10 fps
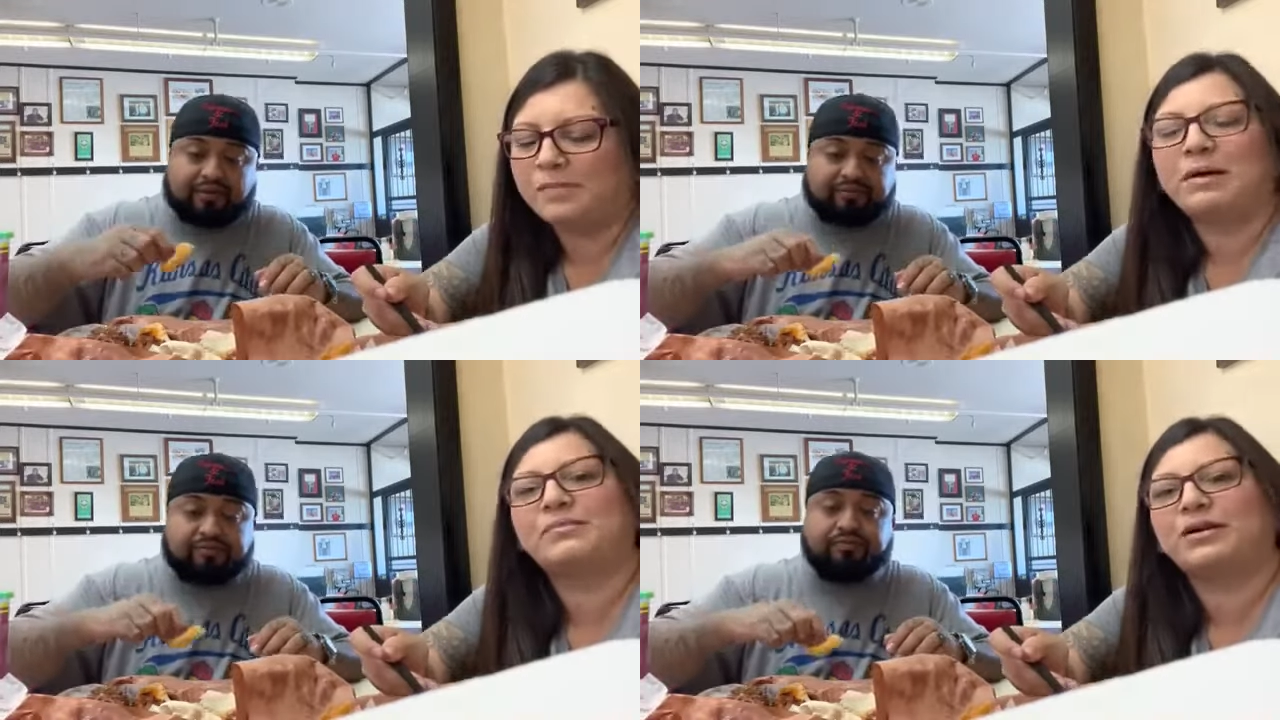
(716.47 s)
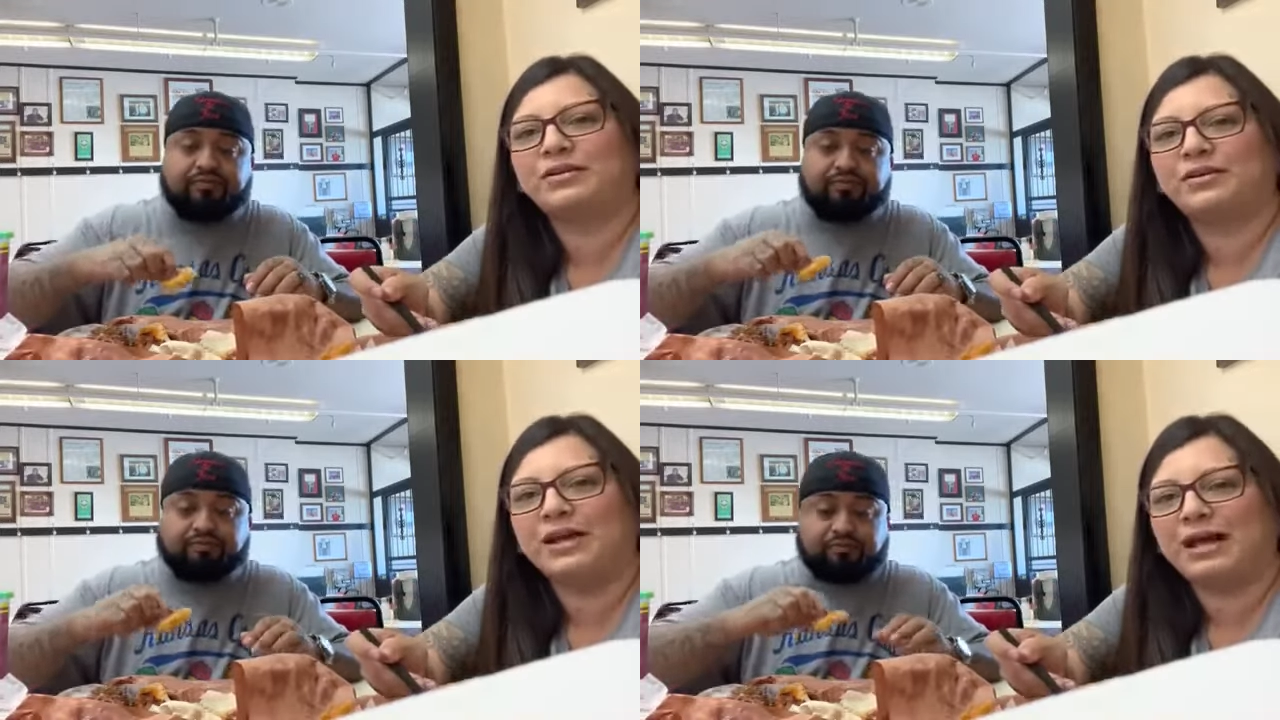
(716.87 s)
Speaker 1: My
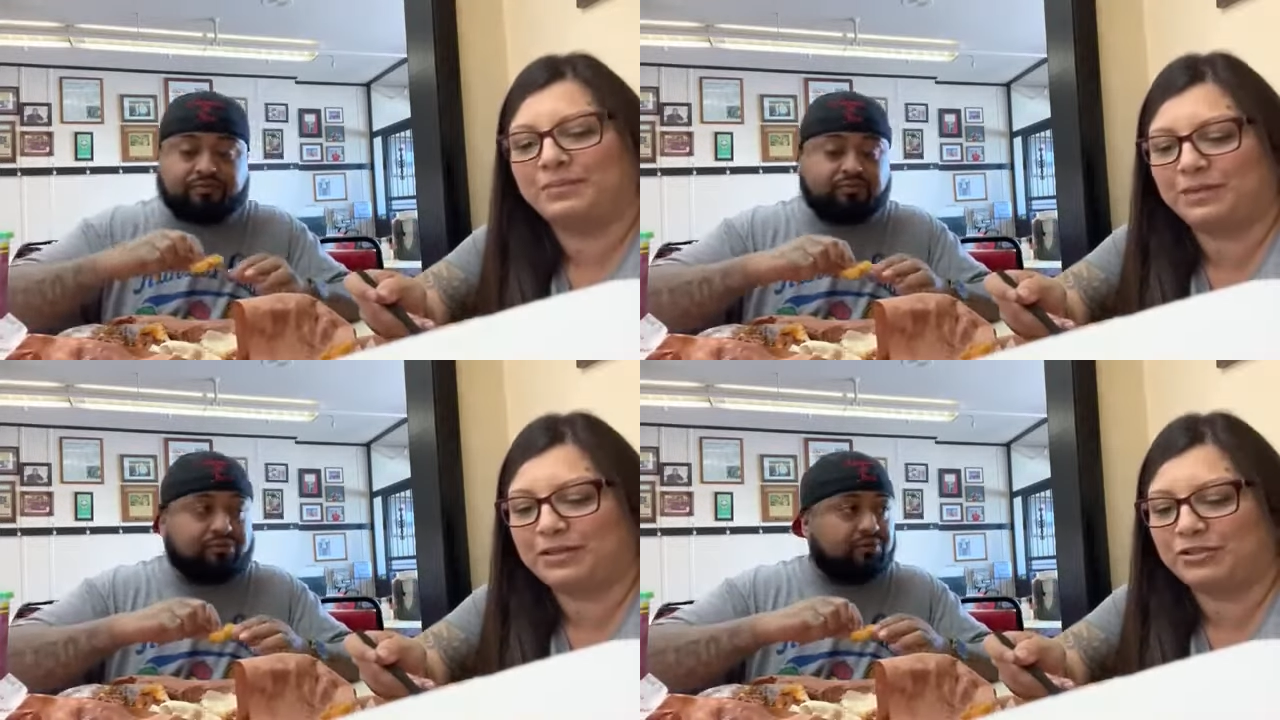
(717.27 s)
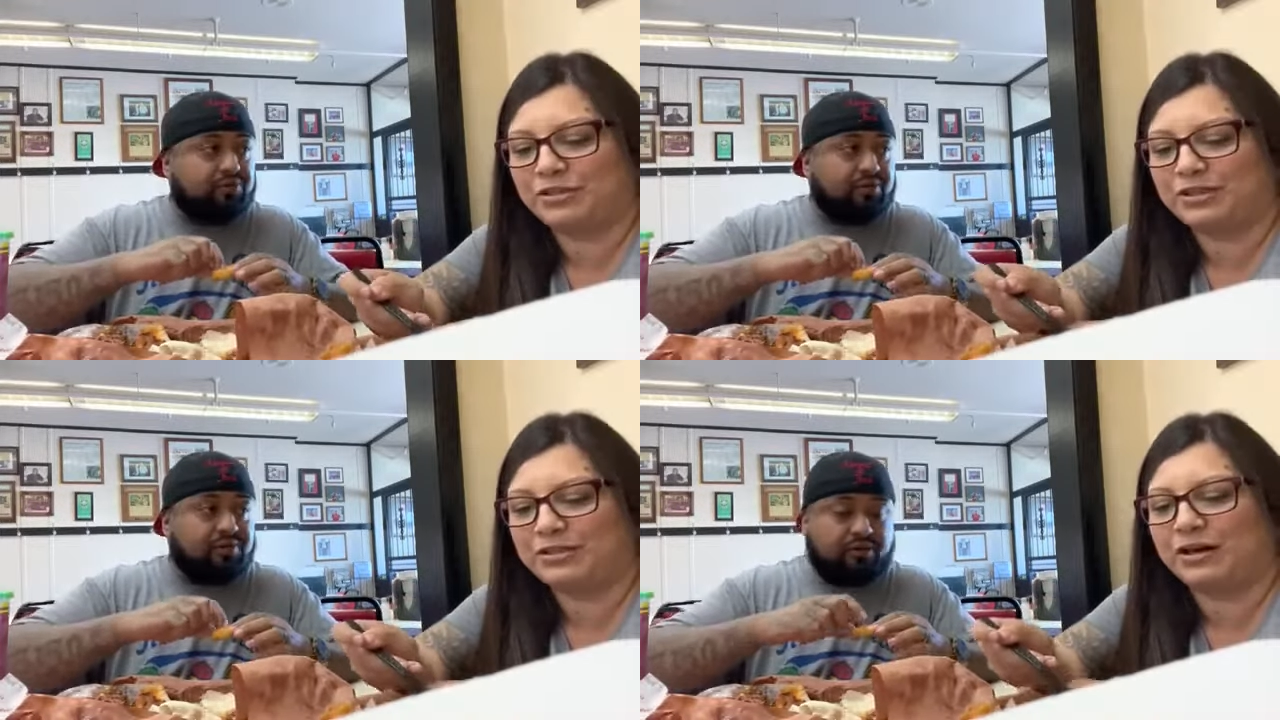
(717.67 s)
brother and I played a
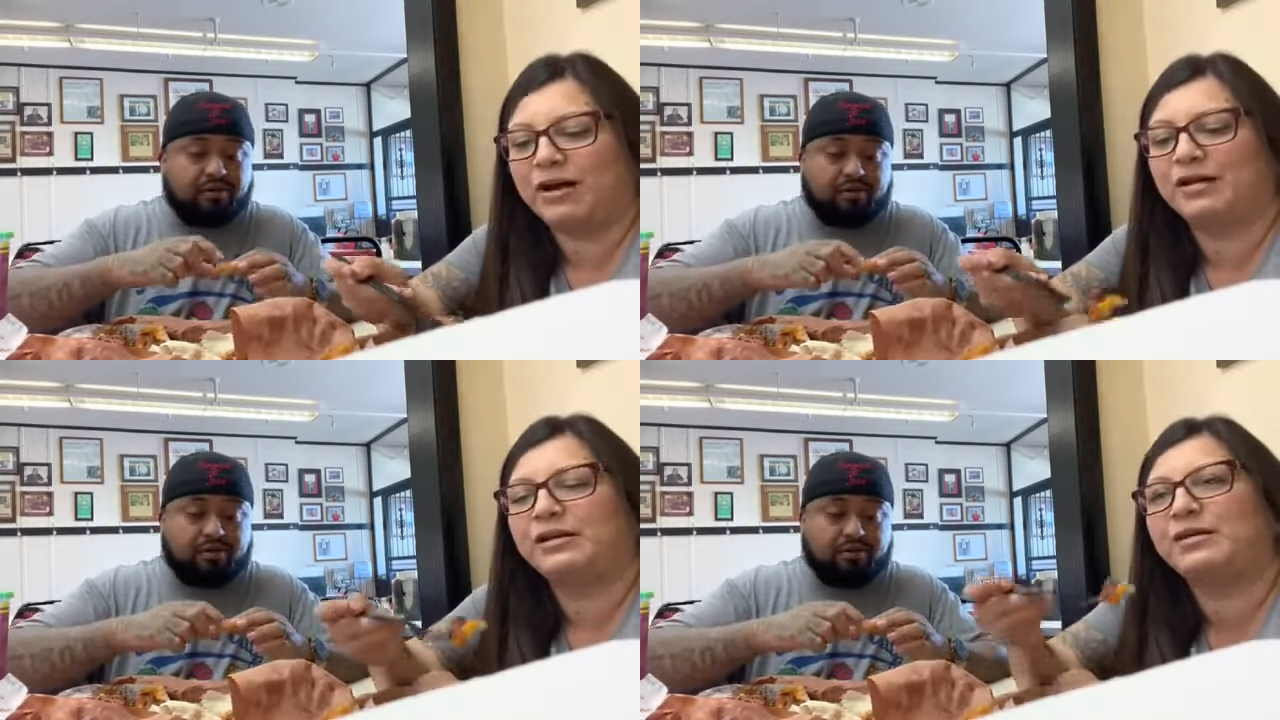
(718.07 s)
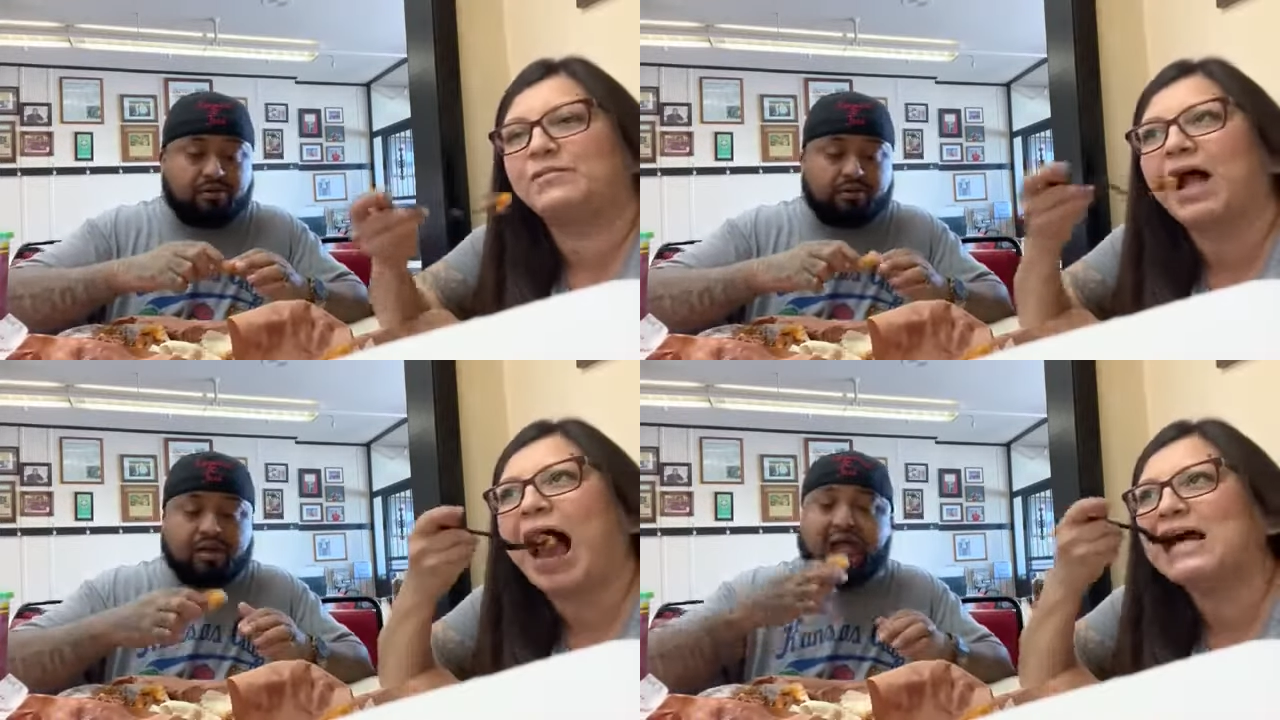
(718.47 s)
trick on him
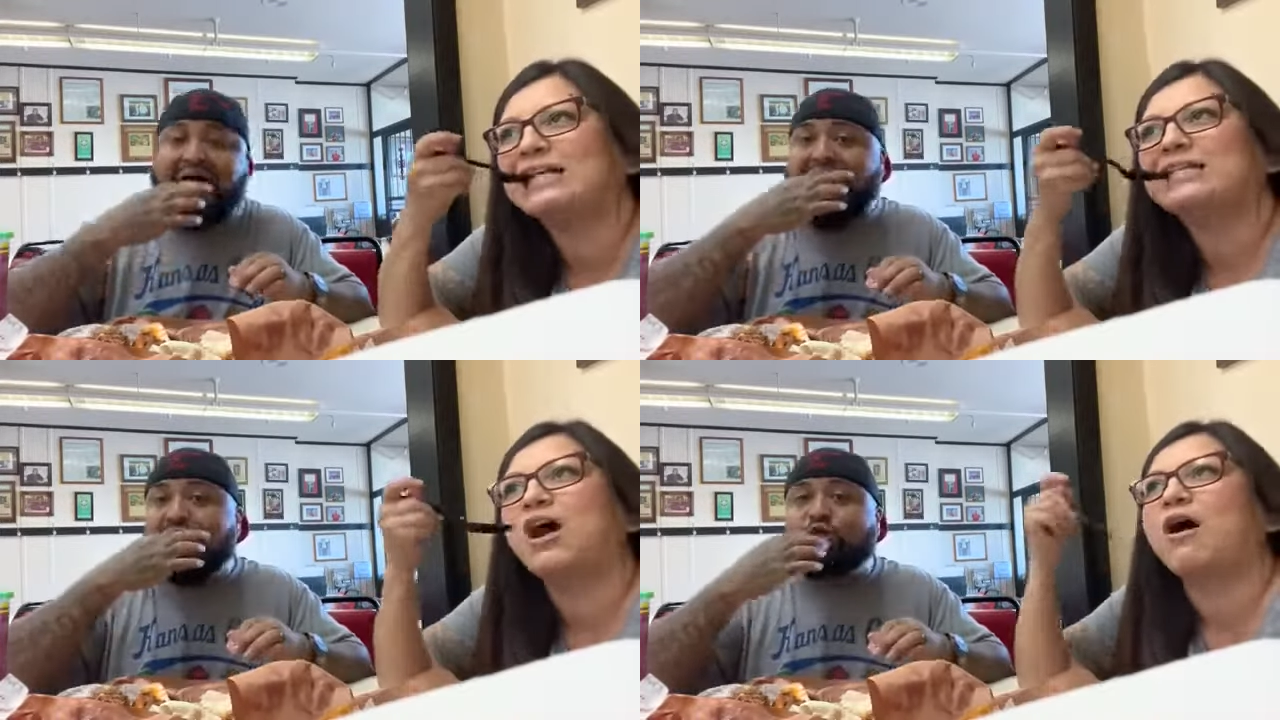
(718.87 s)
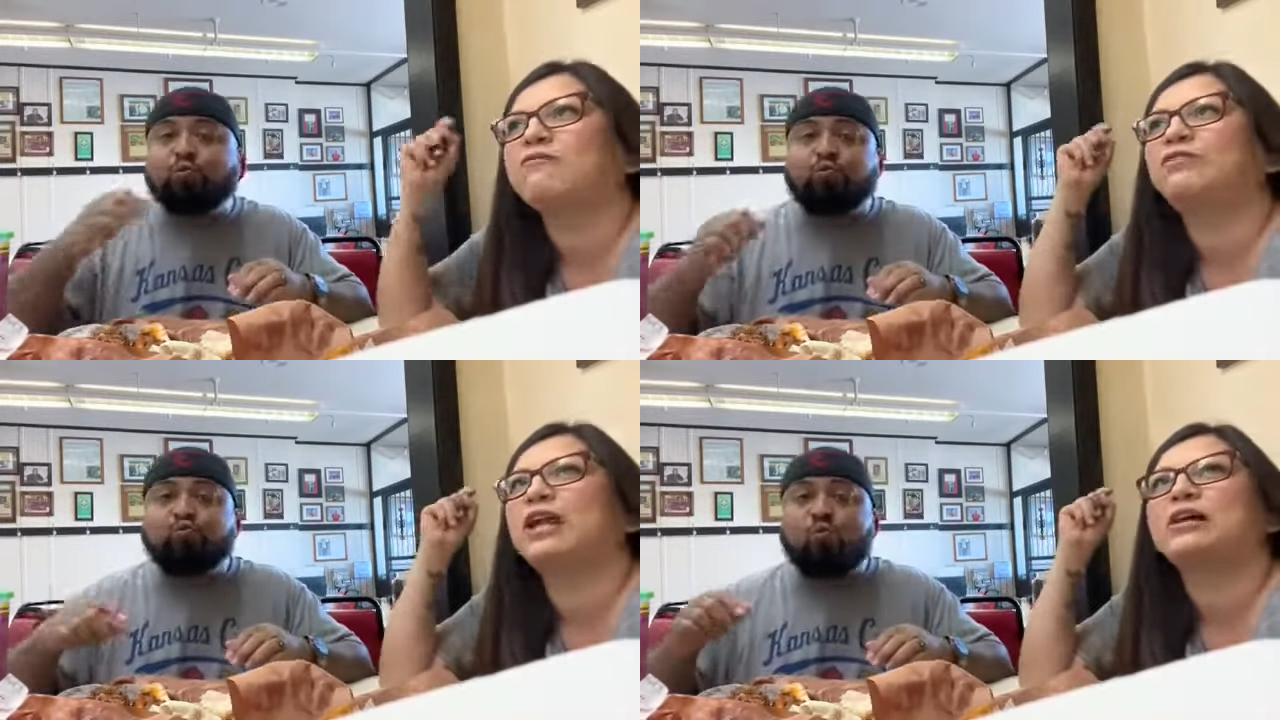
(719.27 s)

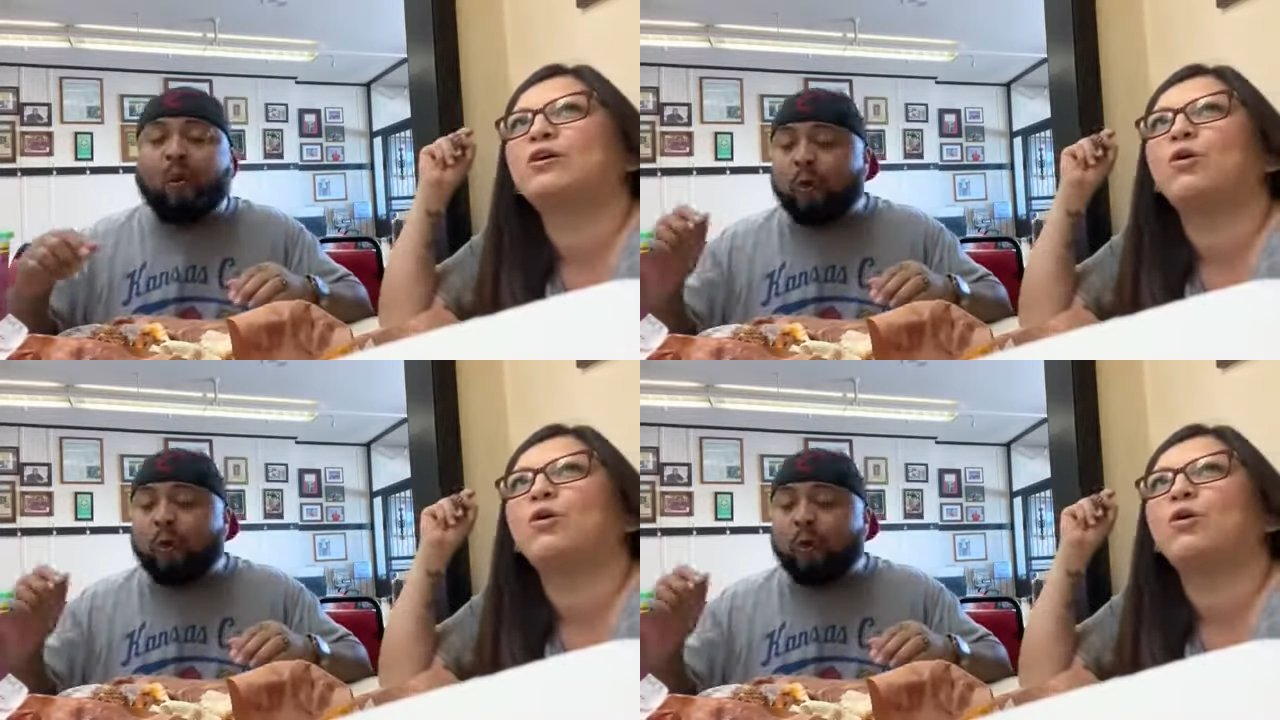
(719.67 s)
for like a